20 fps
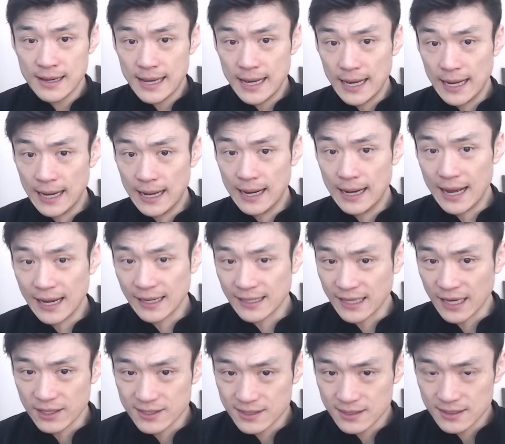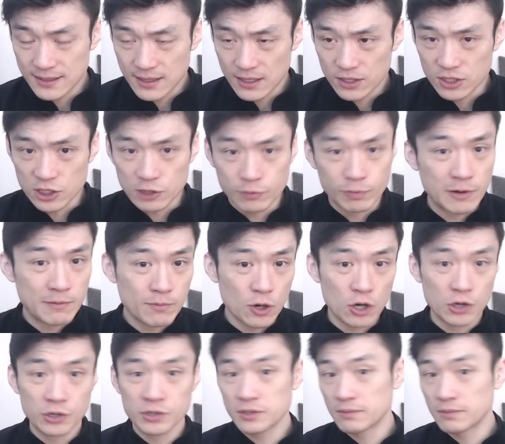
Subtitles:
against the Springboks.